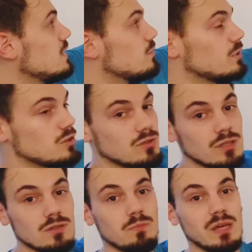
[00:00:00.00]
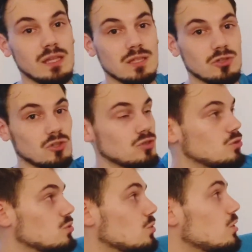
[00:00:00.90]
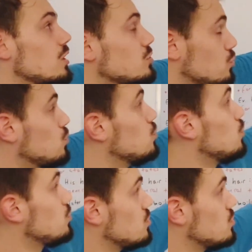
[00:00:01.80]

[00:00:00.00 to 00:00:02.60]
Because you need to pay attention to